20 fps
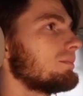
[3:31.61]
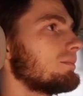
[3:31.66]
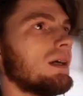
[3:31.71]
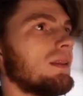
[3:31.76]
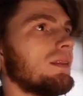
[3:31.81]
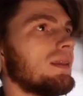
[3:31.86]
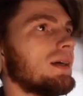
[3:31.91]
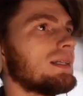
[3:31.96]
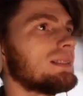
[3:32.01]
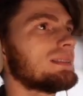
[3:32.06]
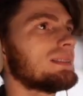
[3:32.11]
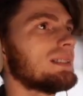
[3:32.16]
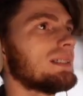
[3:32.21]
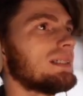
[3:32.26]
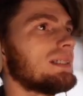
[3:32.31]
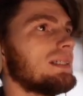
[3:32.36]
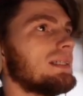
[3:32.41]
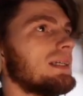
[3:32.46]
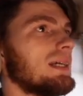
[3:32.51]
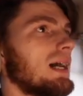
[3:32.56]
And then
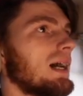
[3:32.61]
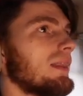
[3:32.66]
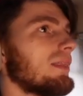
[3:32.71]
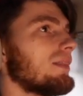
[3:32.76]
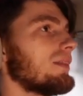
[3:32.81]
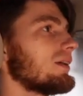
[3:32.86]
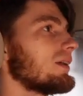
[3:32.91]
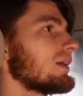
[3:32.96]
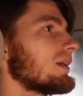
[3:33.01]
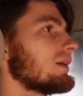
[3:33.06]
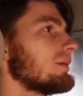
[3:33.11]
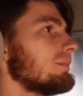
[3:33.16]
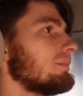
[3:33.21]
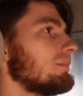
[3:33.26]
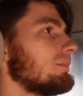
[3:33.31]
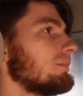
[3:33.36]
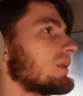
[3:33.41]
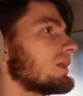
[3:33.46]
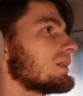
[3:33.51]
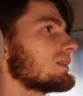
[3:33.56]
together,
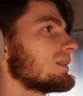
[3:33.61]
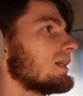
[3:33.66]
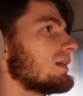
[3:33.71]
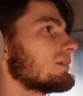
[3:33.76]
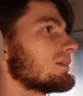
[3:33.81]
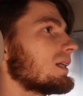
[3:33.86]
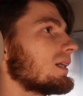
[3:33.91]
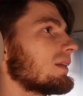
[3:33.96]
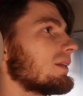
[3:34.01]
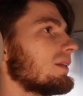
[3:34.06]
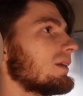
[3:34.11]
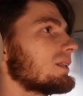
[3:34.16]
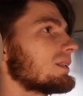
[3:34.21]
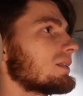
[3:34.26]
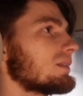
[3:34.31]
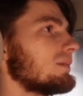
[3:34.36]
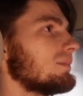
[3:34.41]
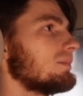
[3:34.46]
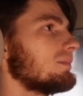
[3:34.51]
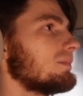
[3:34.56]
it sounds like this.